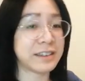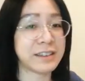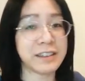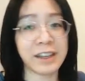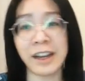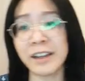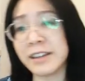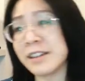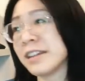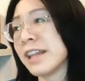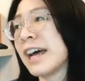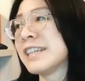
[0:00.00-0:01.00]
yeah, and
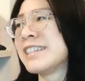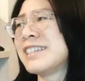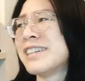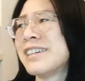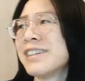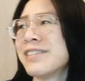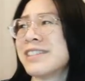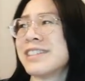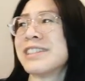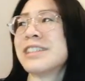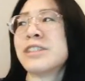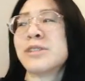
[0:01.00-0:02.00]
then last year it was
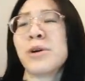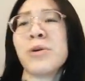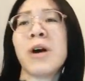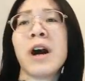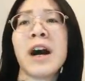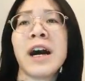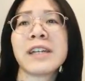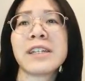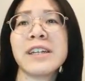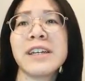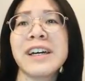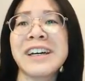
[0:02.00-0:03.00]
just so
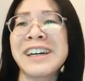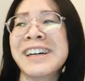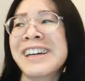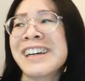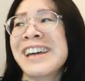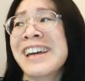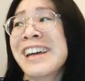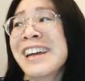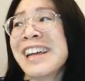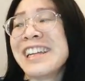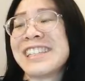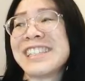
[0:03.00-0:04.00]
hot.
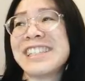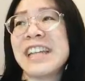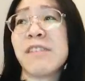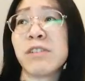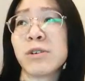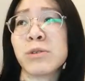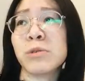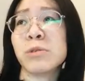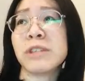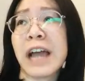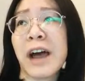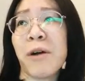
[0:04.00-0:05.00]
It just never
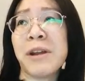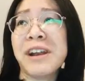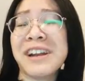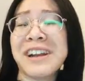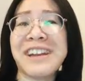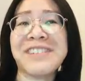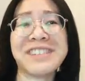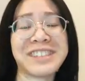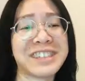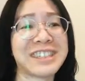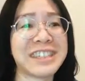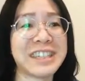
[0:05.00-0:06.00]
cooled down, and
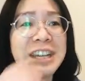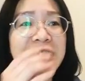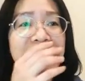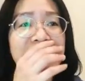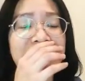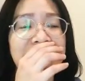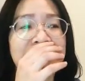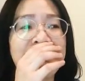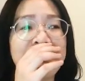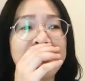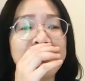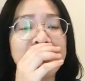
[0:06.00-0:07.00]
then
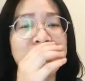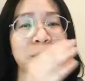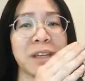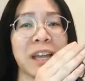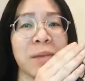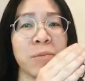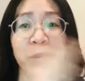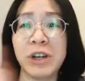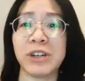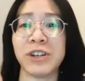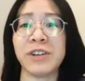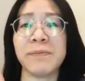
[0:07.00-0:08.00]
until it became
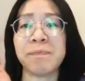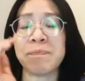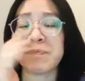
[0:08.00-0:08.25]
winter,